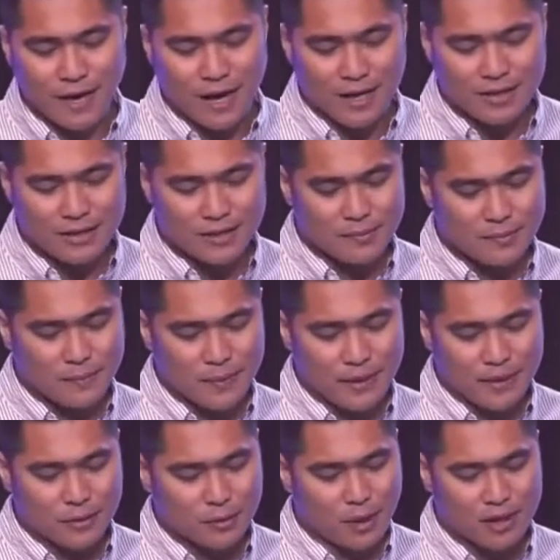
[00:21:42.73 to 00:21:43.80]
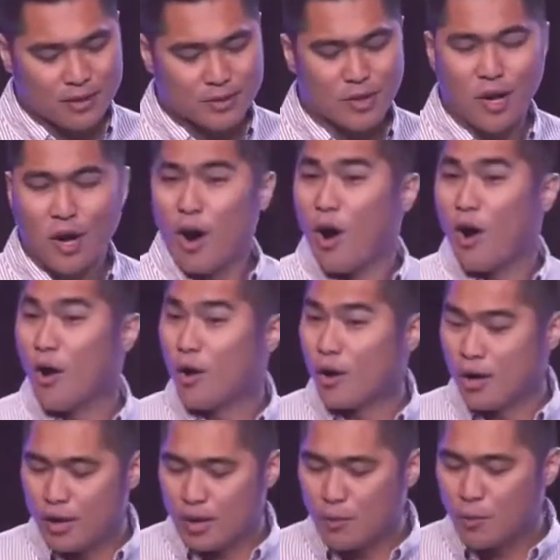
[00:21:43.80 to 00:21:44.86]
God speak to us
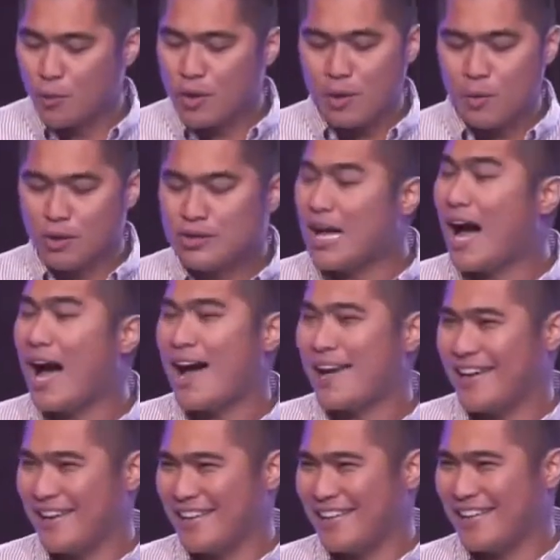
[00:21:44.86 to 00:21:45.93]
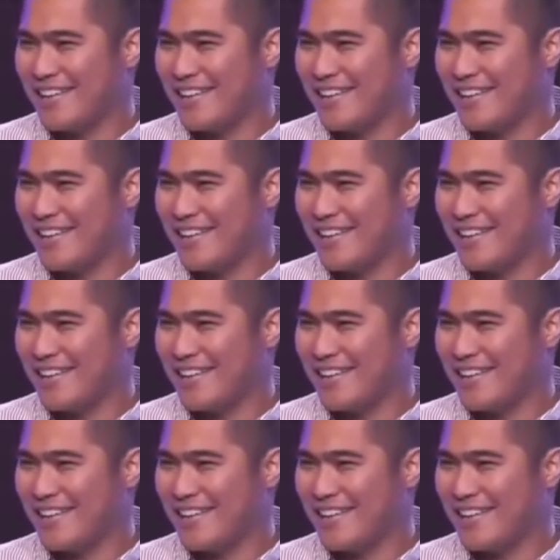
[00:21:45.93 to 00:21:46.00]
or we will die.